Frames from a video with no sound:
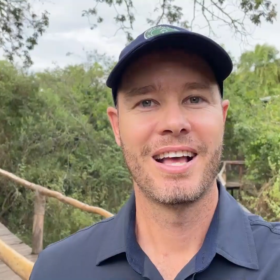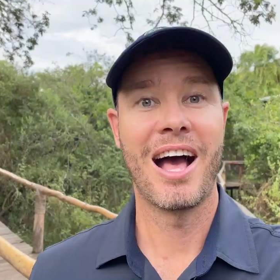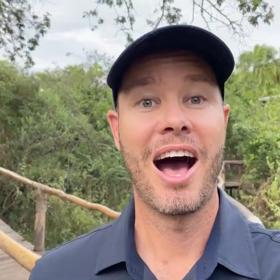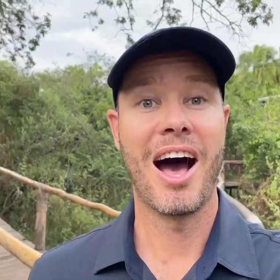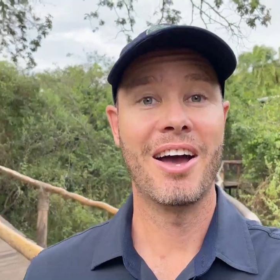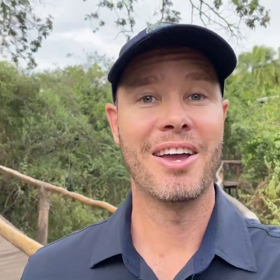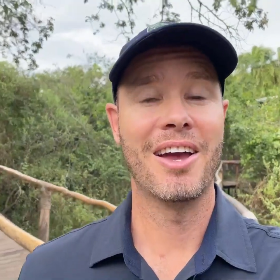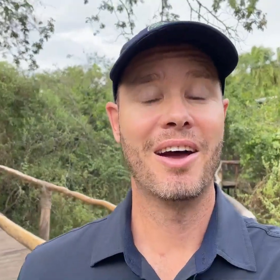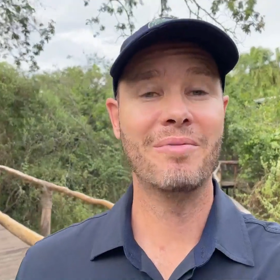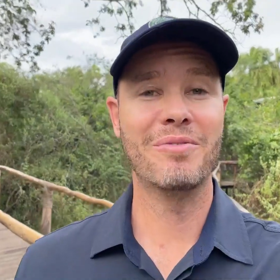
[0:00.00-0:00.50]

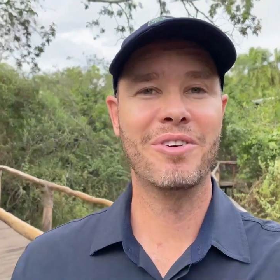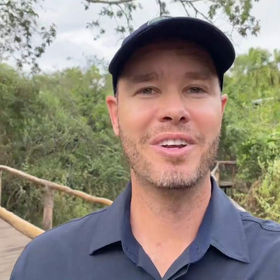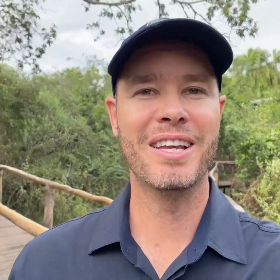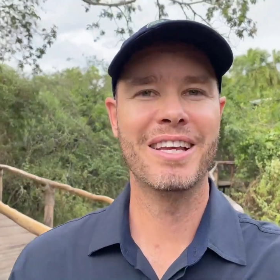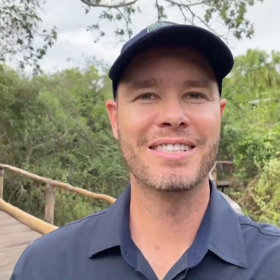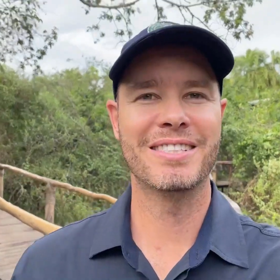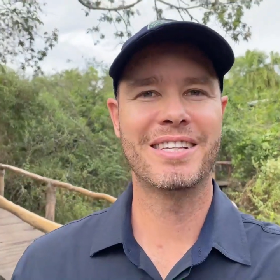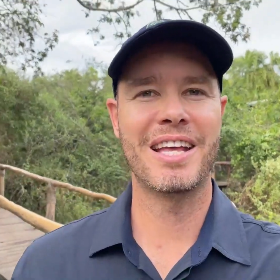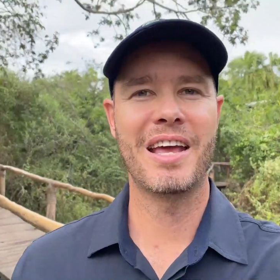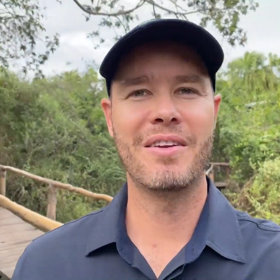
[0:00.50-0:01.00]
Hi, I'm
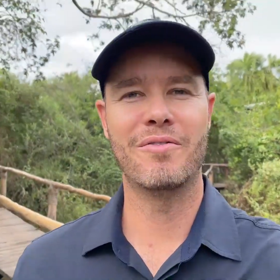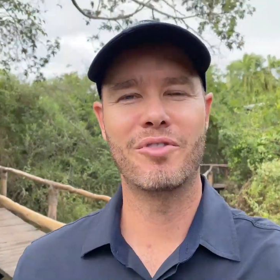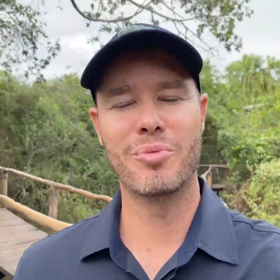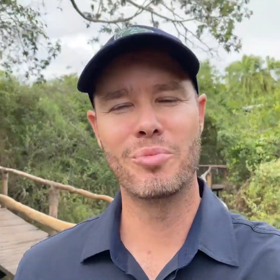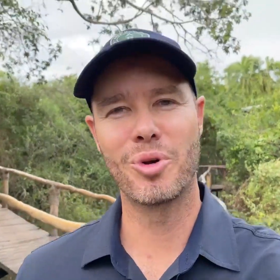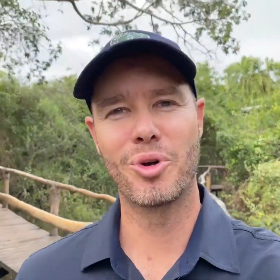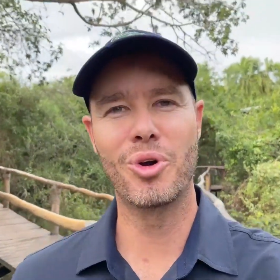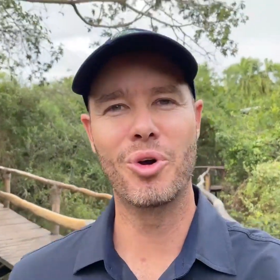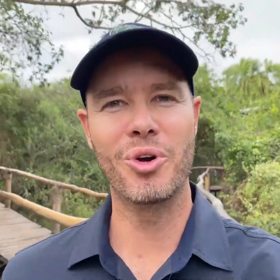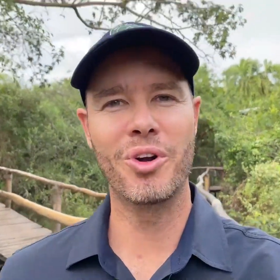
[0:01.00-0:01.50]
fully-catered from
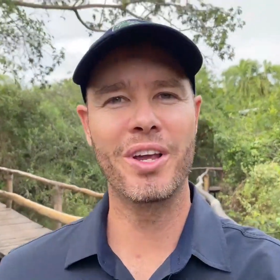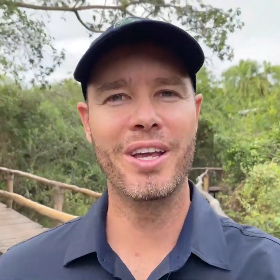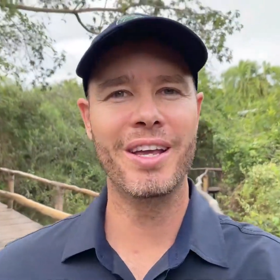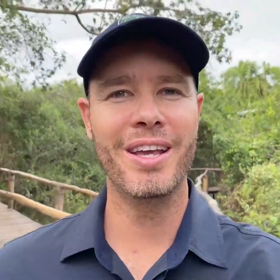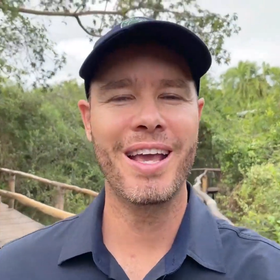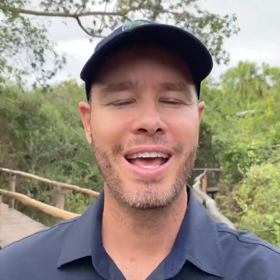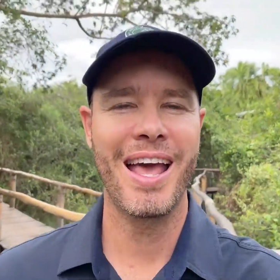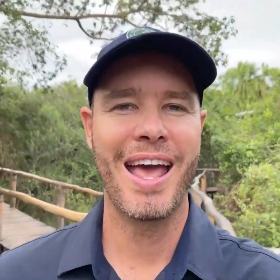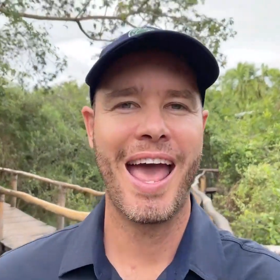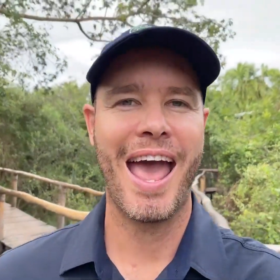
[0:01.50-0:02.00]
Ukuri,
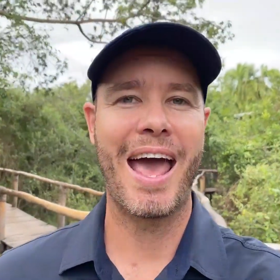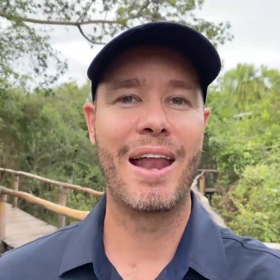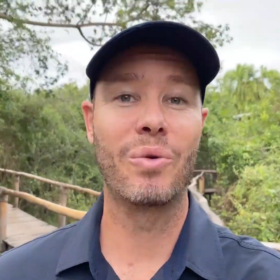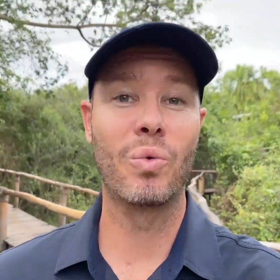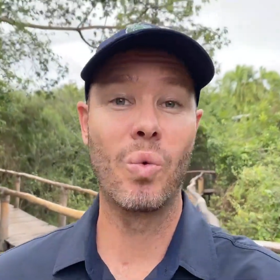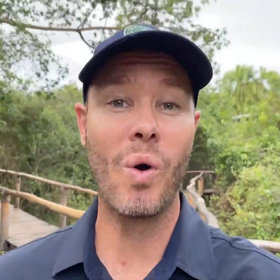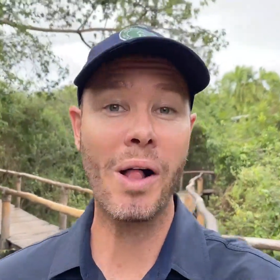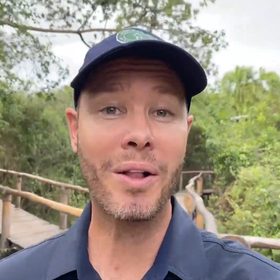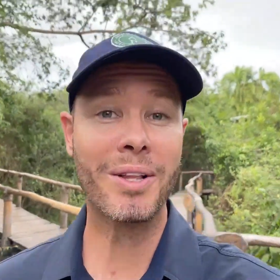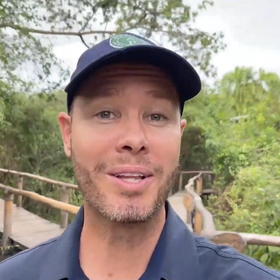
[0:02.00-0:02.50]

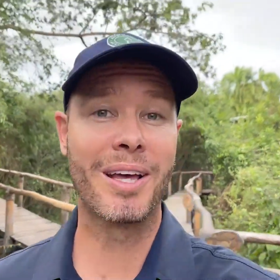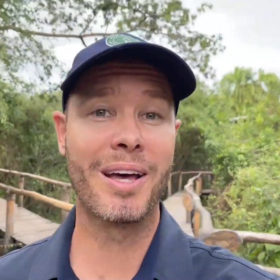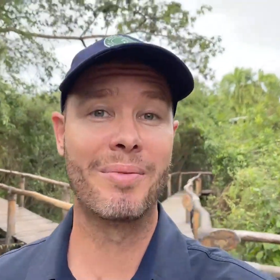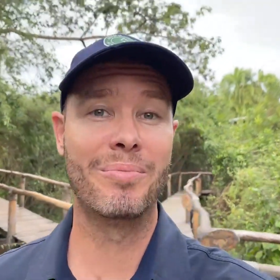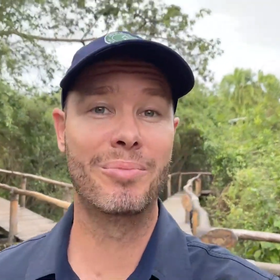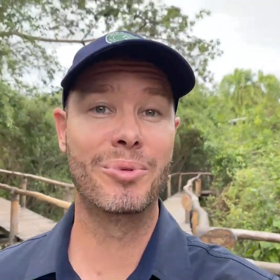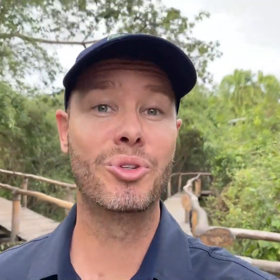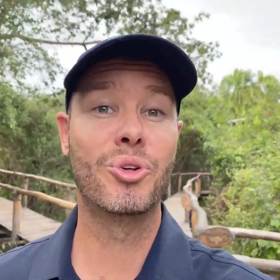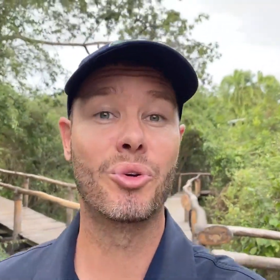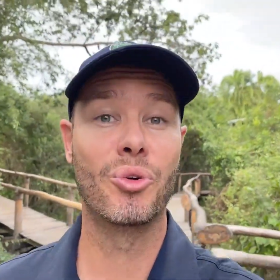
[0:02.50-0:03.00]
and
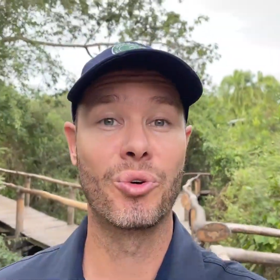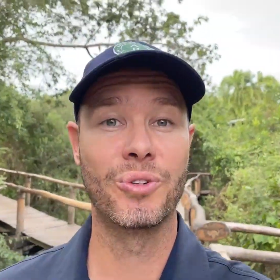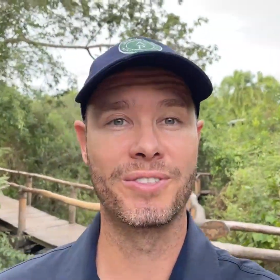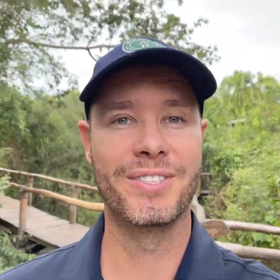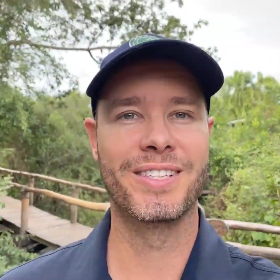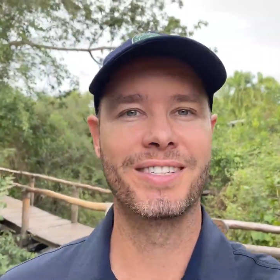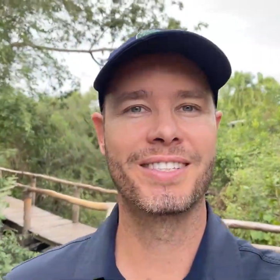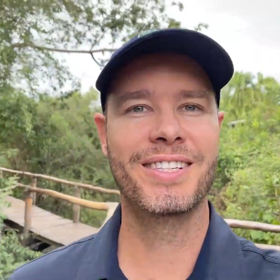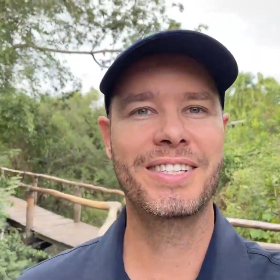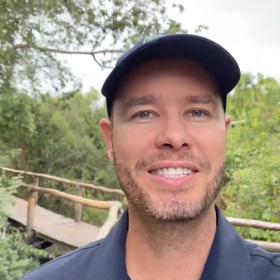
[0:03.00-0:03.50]
welcome to
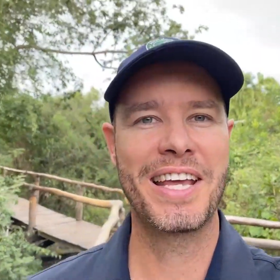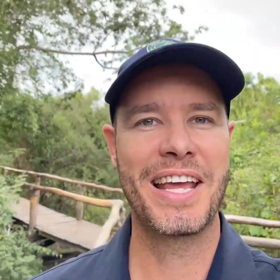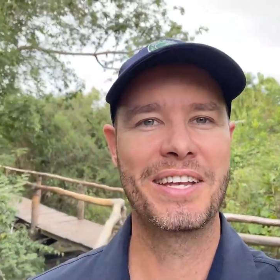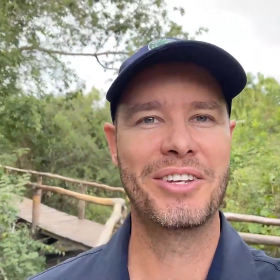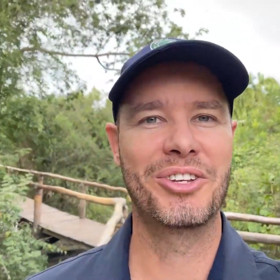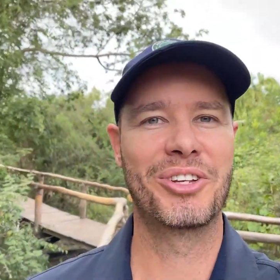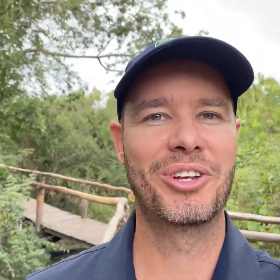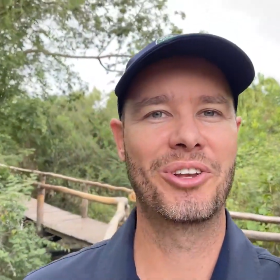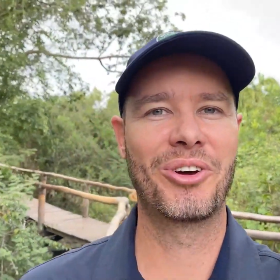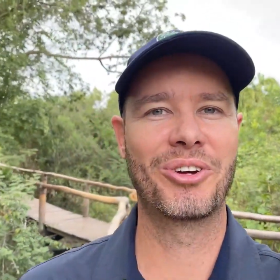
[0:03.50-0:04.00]
Ruzizi
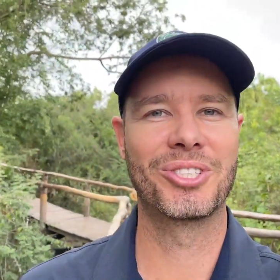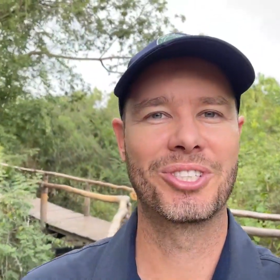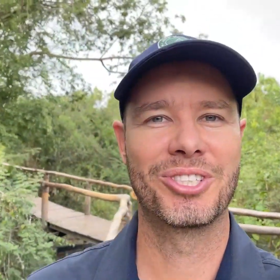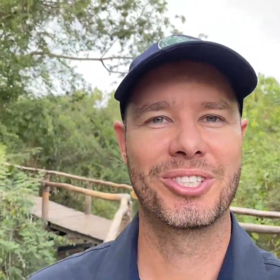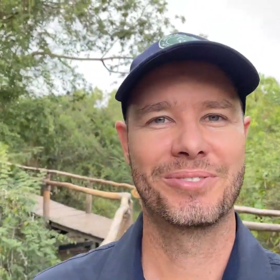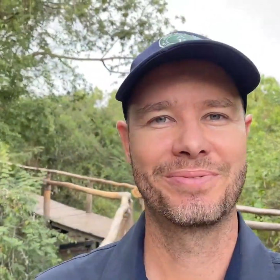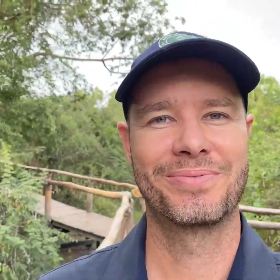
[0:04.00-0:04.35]
Tented Lodge.